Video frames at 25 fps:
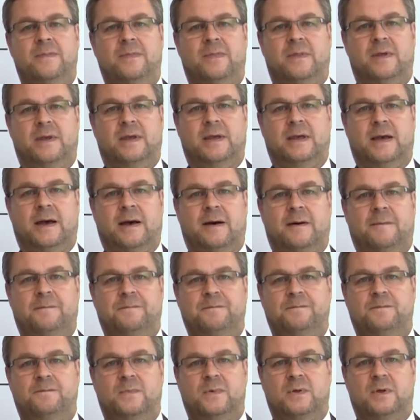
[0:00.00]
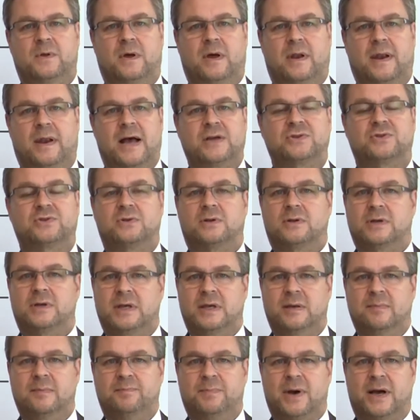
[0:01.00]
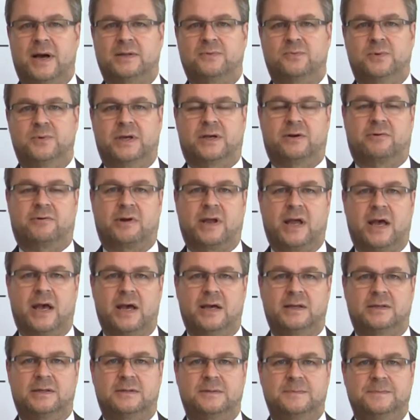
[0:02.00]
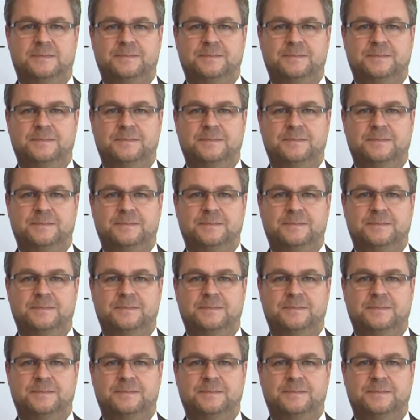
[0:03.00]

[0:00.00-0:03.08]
the national impact we create.